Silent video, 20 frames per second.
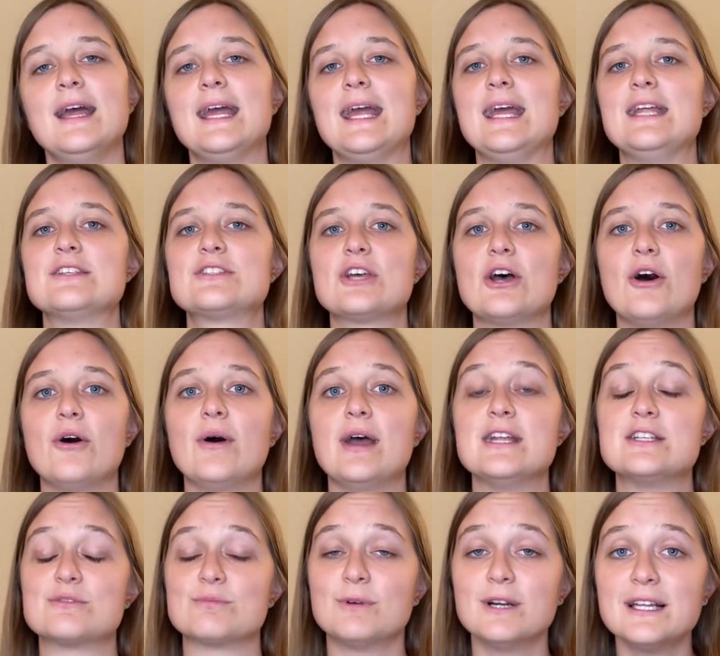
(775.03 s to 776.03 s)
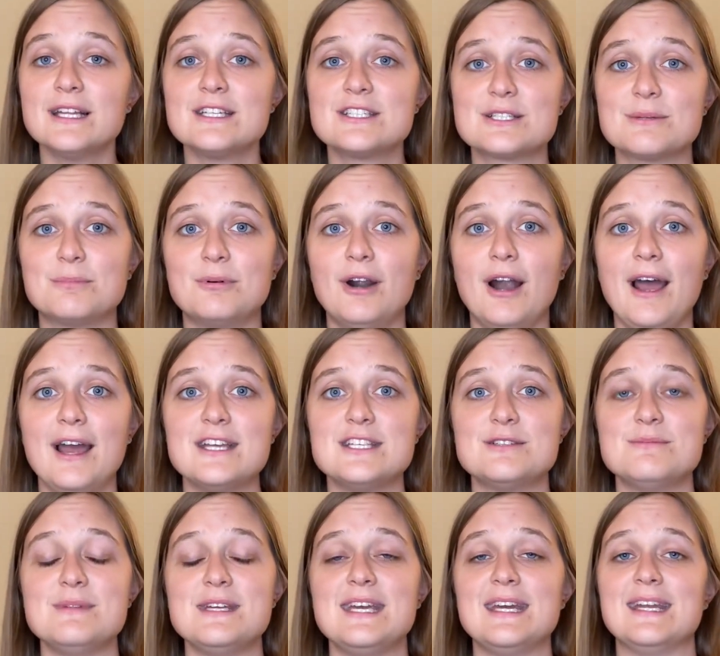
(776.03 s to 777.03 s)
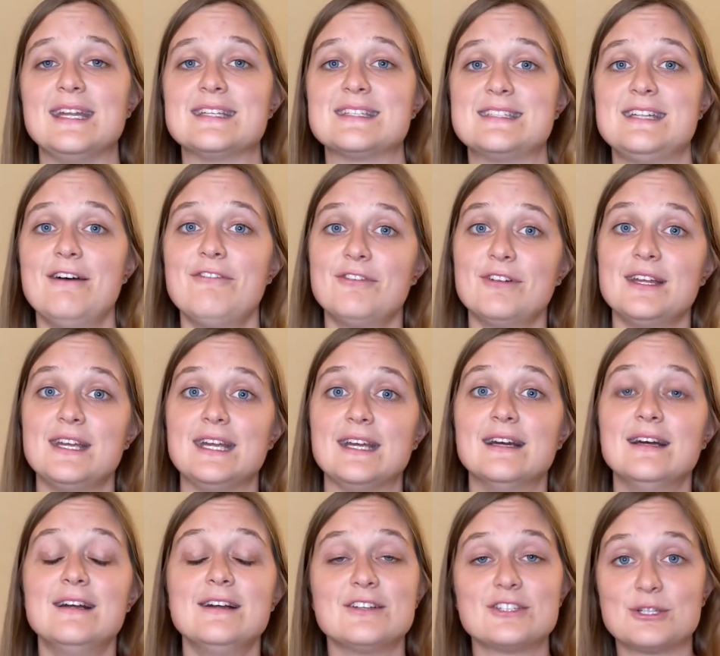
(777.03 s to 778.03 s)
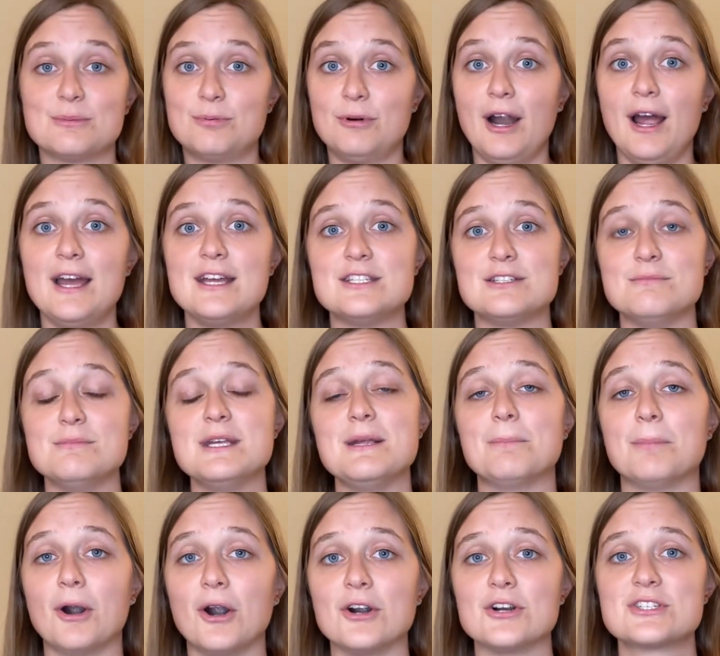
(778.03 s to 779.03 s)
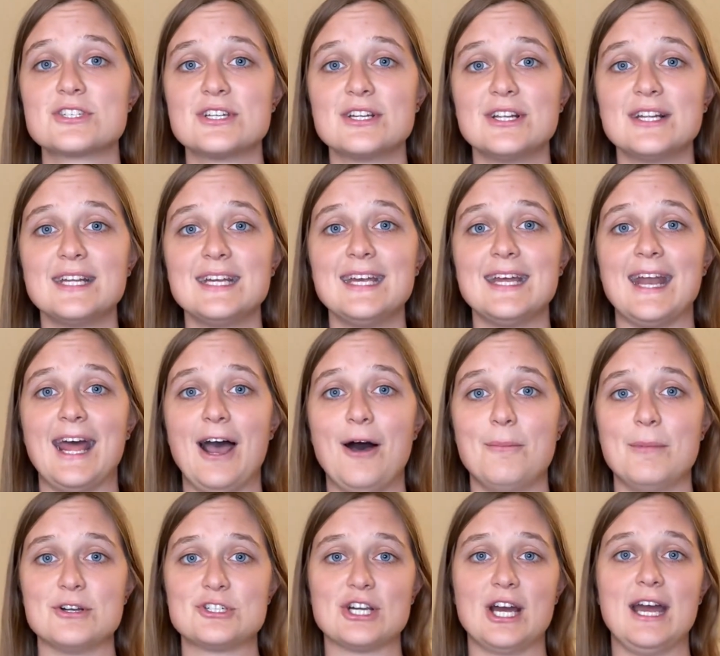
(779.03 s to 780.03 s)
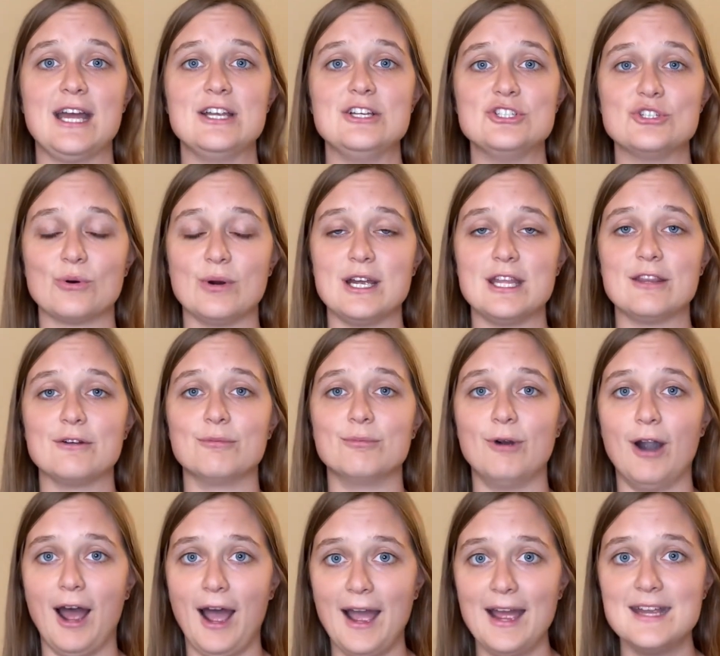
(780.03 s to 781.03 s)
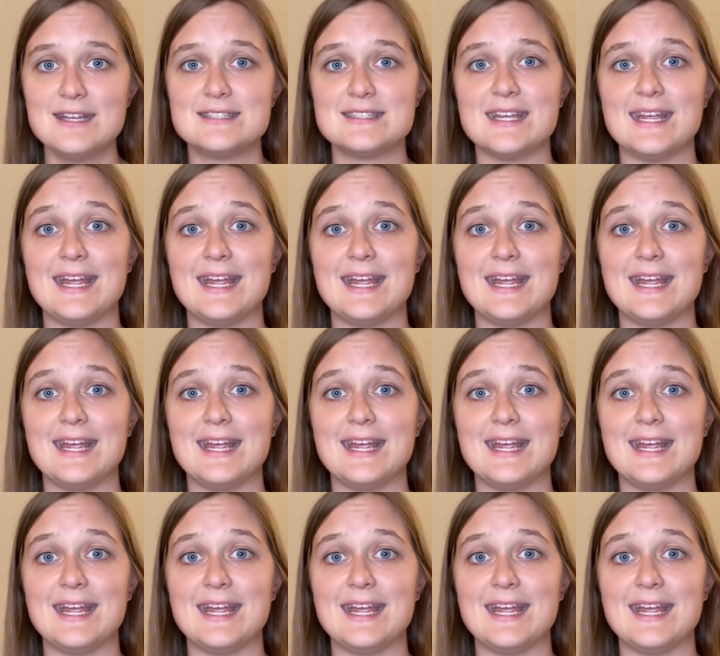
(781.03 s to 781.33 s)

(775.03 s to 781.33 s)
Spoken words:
And so it's really surprised me, and it's definitely surprised me personally in how much I enjoy the rides.